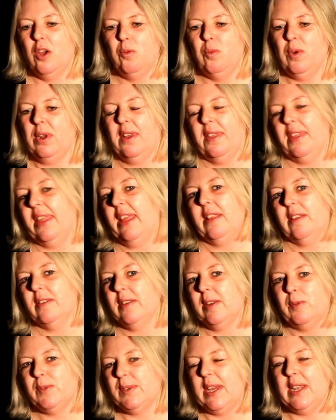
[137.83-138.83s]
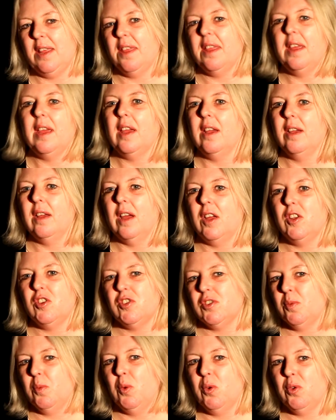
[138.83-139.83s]
wouldn't think that there was anything
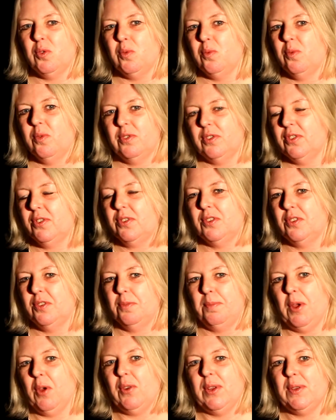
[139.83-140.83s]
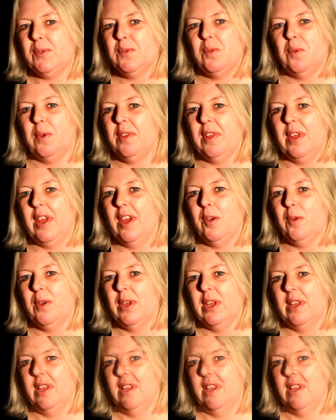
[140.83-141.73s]
untoward, to be honest with you.